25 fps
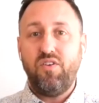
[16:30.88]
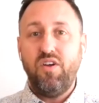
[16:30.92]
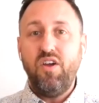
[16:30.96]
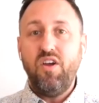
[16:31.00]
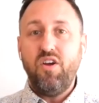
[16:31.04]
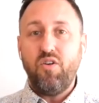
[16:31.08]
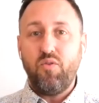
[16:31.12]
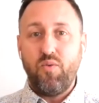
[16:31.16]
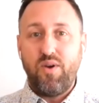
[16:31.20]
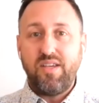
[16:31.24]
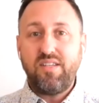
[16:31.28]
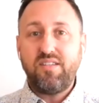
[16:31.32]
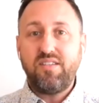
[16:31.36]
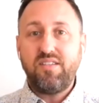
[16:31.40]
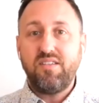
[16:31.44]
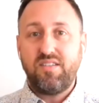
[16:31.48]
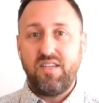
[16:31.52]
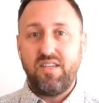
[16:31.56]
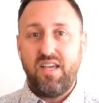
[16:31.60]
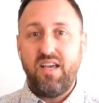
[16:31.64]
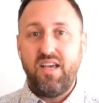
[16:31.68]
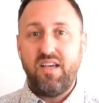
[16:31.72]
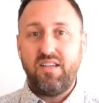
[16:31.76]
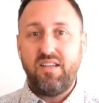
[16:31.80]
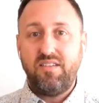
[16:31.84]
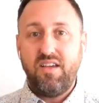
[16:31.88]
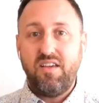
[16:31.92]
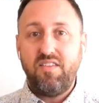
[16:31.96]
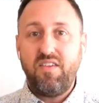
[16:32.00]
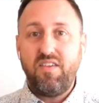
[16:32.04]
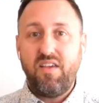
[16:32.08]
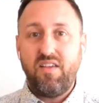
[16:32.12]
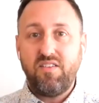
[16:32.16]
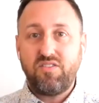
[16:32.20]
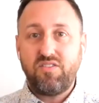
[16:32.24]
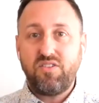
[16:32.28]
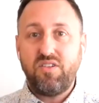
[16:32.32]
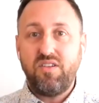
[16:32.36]
races ahead. And I
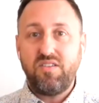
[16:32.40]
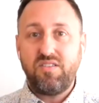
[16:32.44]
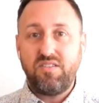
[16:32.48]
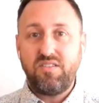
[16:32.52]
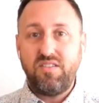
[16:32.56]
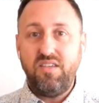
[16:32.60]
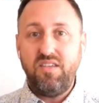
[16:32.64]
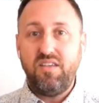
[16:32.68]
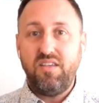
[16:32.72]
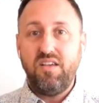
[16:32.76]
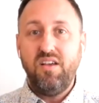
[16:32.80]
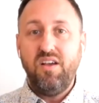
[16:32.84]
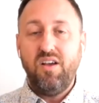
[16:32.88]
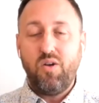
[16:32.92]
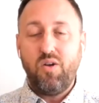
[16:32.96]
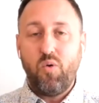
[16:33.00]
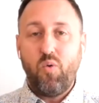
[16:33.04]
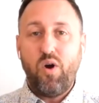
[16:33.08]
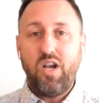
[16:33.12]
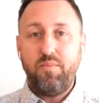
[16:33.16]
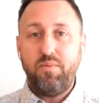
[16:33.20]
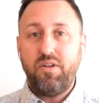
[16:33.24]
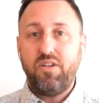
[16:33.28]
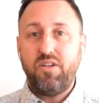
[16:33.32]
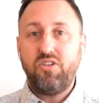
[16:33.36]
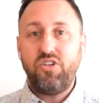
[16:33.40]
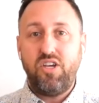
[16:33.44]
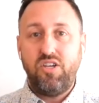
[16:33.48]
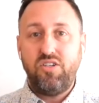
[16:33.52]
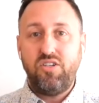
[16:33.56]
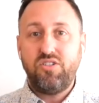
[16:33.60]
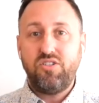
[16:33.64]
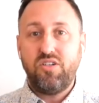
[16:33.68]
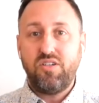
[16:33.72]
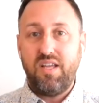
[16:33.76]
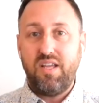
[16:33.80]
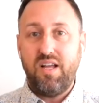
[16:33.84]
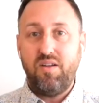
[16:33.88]
think it's going to see quite a bit of change
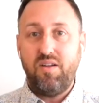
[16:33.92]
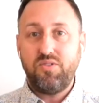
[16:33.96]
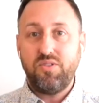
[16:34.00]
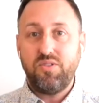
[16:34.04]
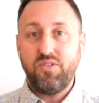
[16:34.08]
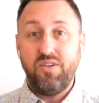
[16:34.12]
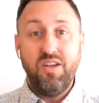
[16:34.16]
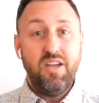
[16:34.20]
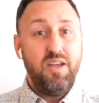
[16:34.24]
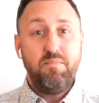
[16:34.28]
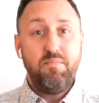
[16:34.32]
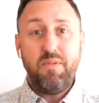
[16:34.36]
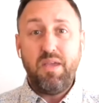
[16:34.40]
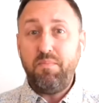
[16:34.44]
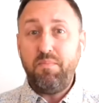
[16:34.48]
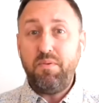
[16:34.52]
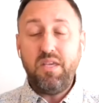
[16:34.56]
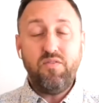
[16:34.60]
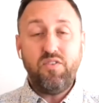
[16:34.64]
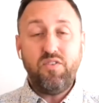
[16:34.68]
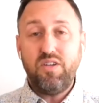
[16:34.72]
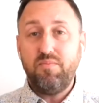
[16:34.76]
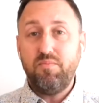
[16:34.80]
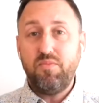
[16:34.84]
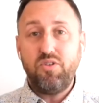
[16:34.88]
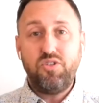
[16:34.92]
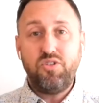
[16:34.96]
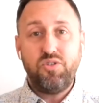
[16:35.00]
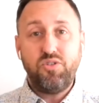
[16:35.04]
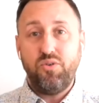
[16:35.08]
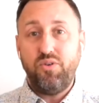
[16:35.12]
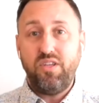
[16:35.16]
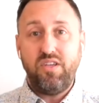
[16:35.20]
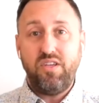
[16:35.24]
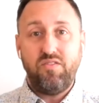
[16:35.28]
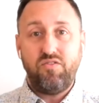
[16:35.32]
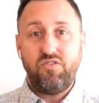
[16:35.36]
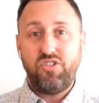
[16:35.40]
on council, maybe even a
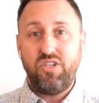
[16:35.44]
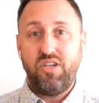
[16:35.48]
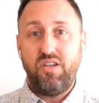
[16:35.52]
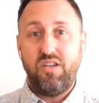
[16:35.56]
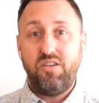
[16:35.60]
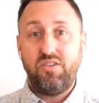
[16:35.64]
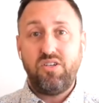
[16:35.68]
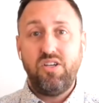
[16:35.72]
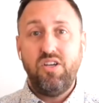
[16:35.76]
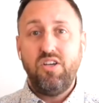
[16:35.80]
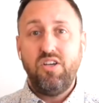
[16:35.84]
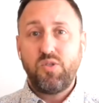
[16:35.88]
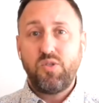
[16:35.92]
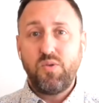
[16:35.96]
majority of change.